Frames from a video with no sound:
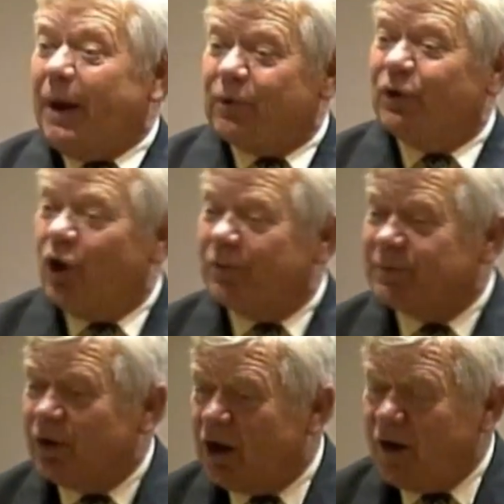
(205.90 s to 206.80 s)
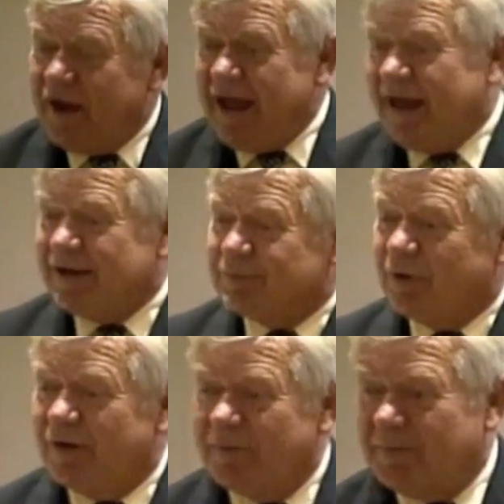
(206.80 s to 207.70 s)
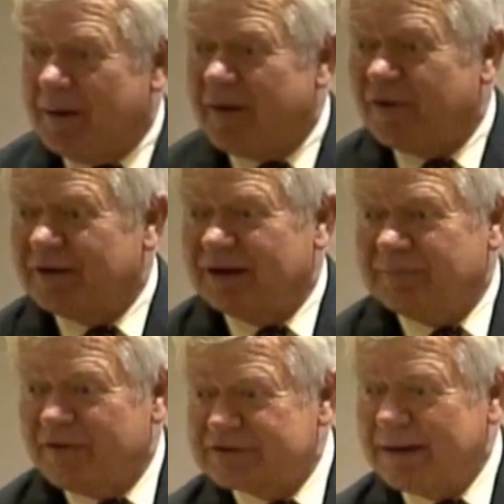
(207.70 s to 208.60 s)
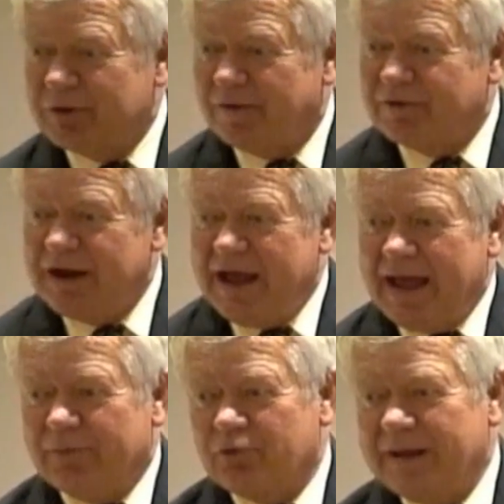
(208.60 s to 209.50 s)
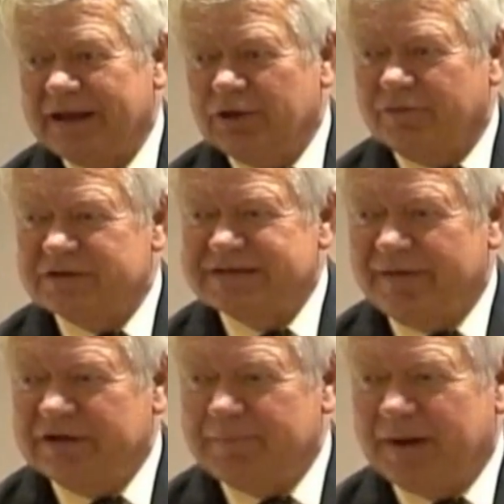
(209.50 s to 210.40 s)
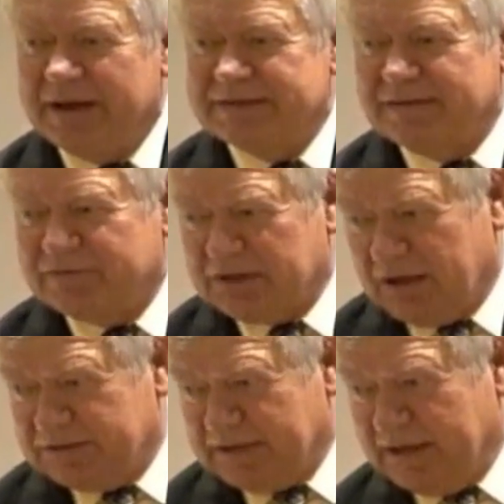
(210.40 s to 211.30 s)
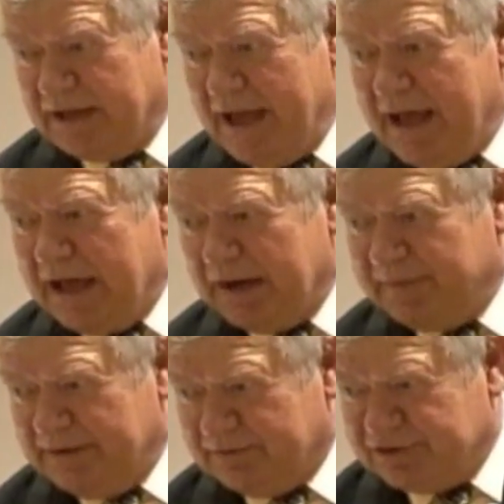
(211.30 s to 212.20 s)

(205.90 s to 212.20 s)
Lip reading: going home tomorrow, and tomorrow my mother's coming over, and we're making over 70 pints of salsa, jalapeno